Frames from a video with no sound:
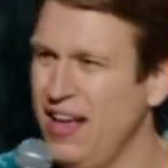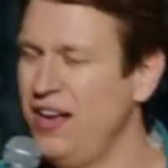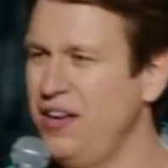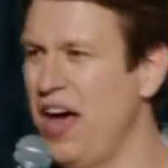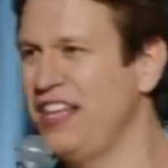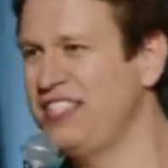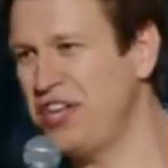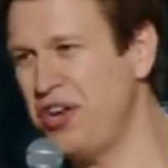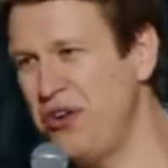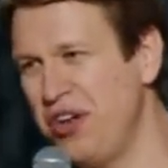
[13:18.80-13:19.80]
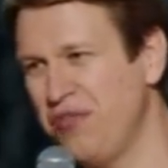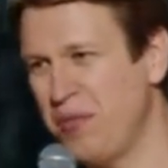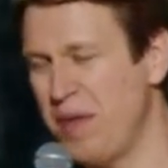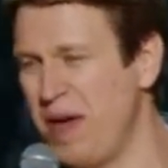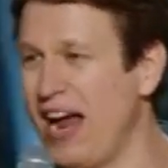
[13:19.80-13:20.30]
Now, this is a new year for me,
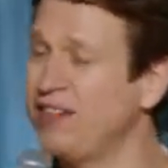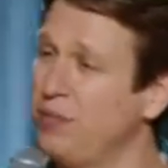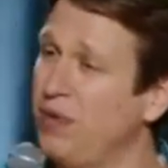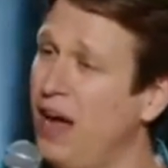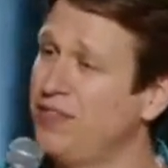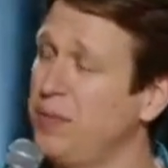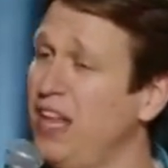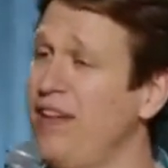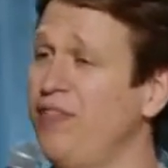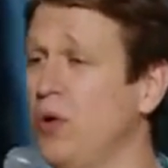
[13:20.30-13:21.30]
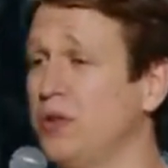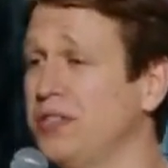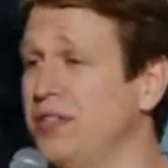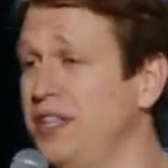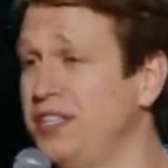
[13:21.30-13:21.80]
man. I have some life
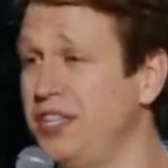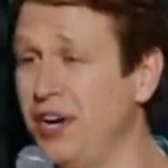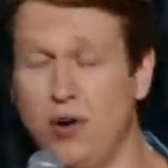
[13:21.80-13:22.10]
goals this year.